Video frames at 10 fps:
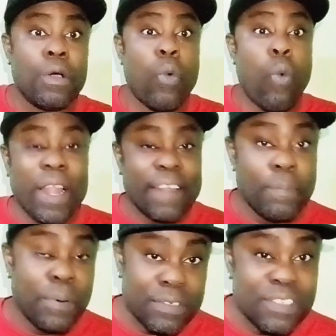one of
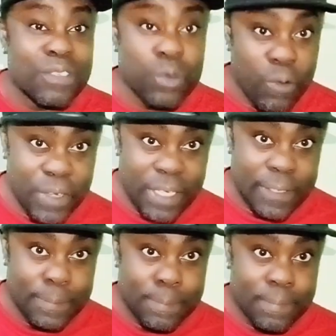the person's 2
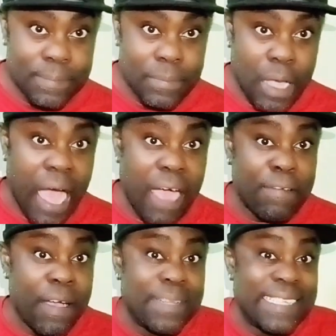feet. Or
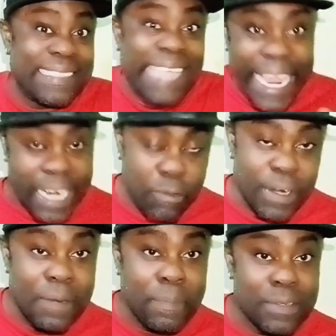from the side of
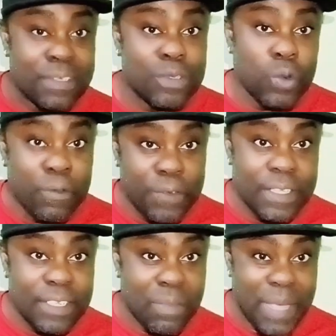one of the person's 2
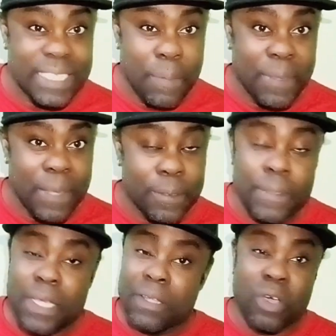feet. You see what I say, my
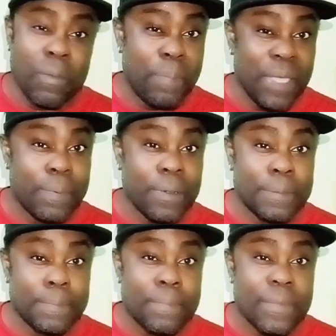people? Now, my
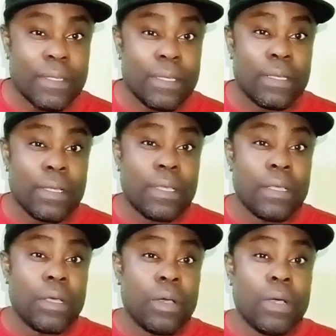people,
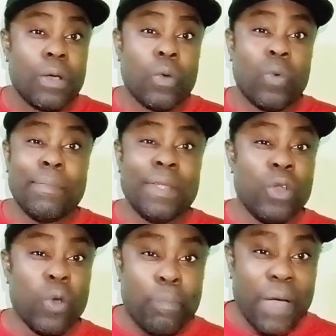when I
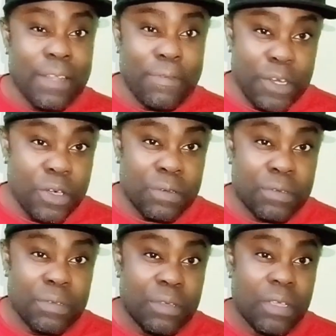look on the
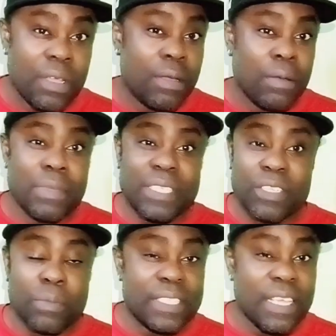video, I said
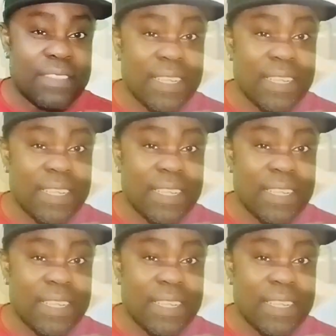to myself,